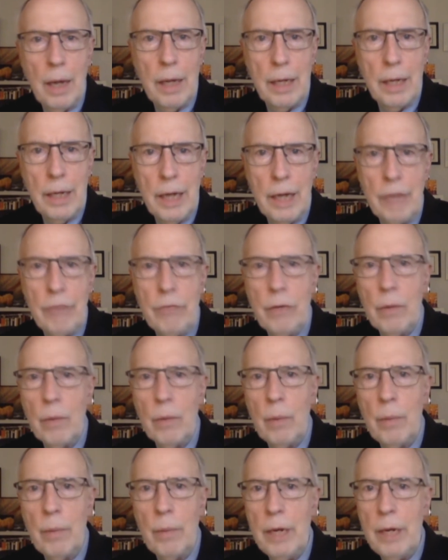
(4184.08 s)
Yes, there
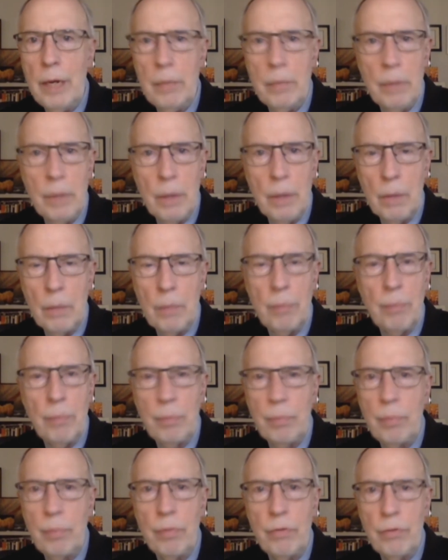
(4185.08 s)
will be, you know,
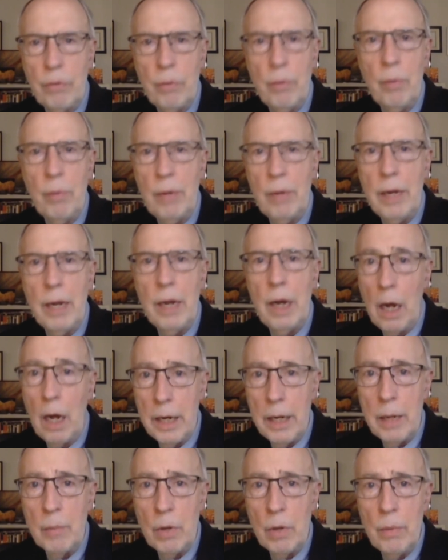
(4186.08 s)
presumably a
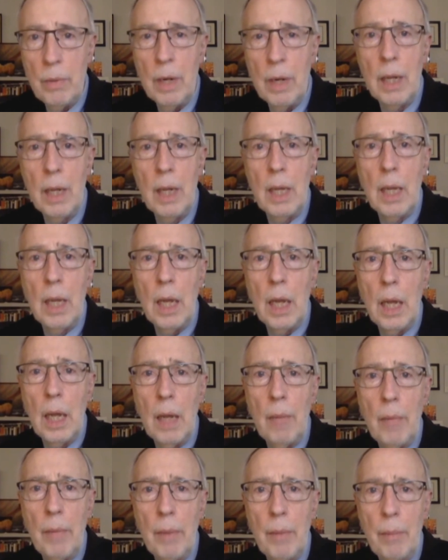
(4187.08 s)
honeymoon,
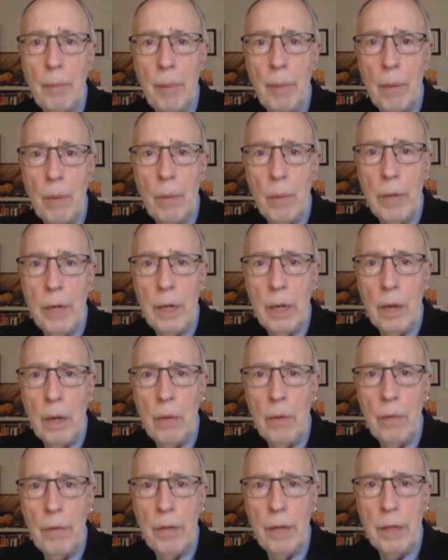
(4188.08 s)
but we
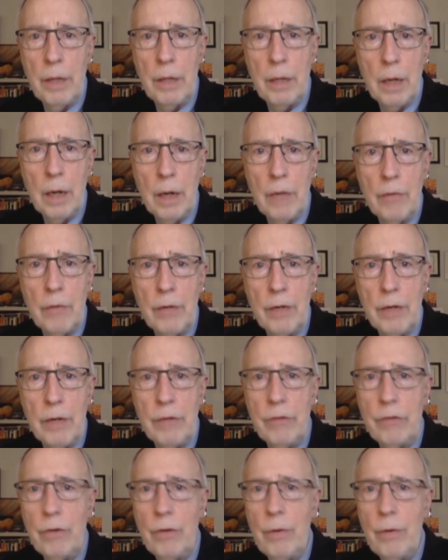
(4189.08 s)
know that the country
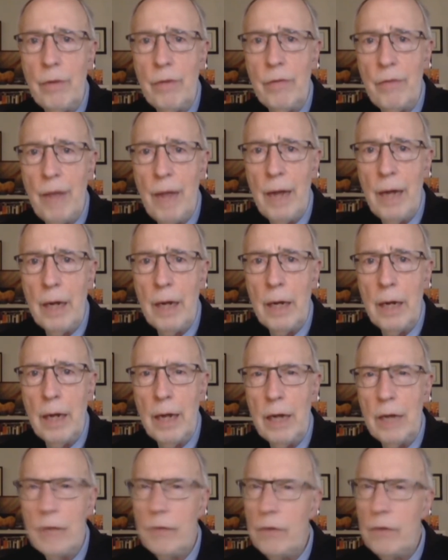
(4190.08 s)
is so divided,
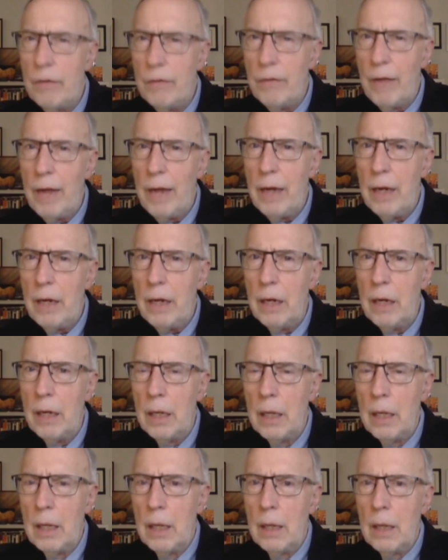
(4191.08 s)
and it's divided
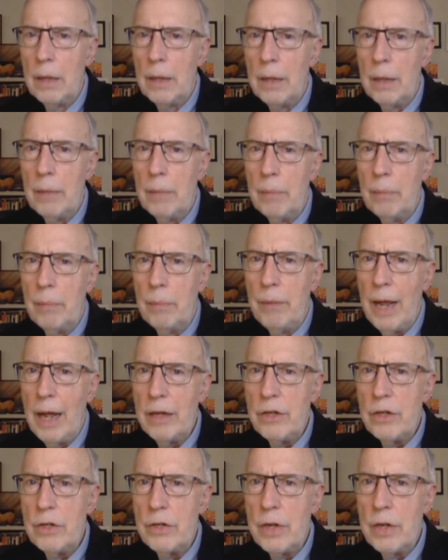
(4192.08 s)

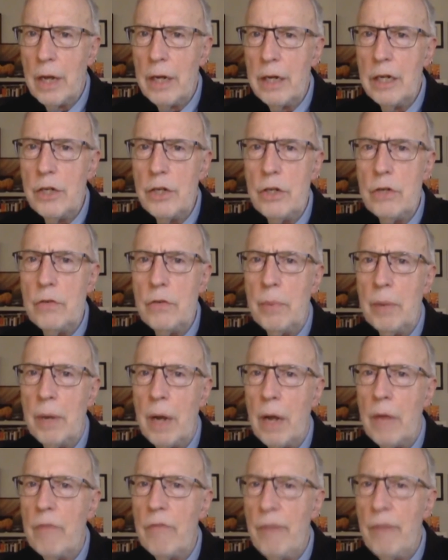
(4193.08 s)
not just on issues, but
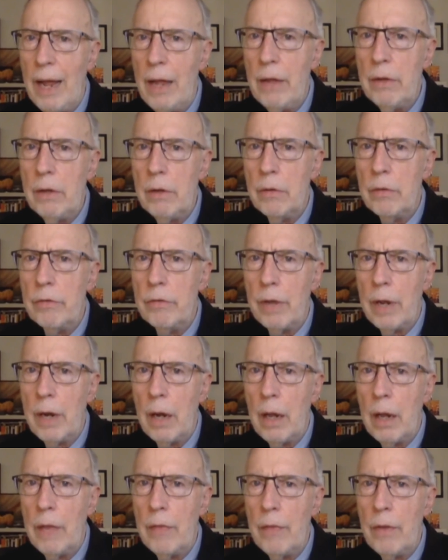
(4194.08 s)
on values.
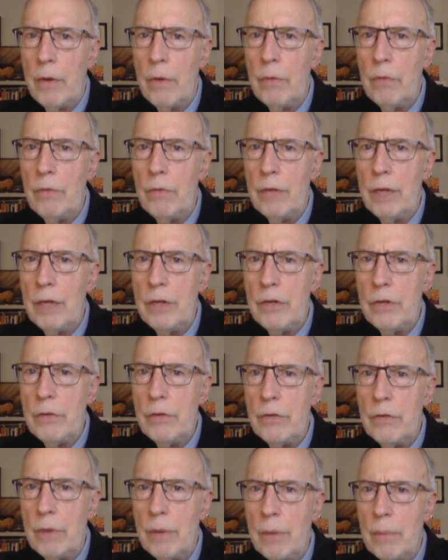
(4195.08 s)
And those
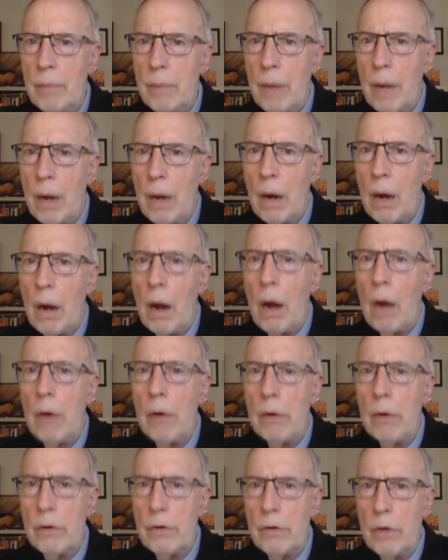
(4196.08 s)
issues are
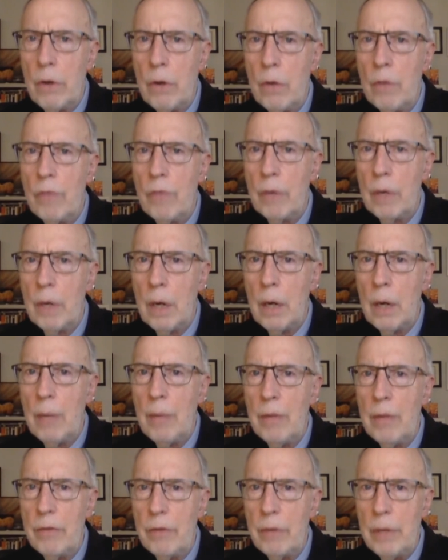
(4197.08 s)
harder to
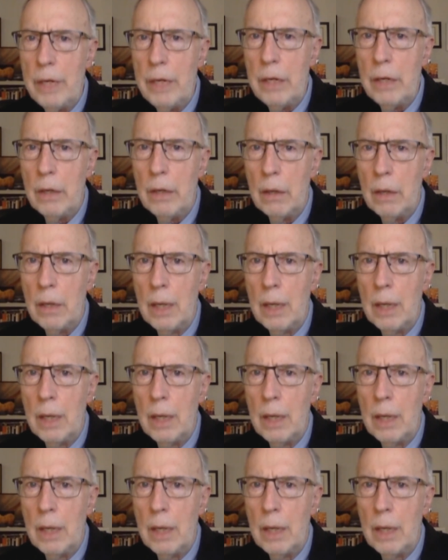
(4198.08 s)
overcome as a leader,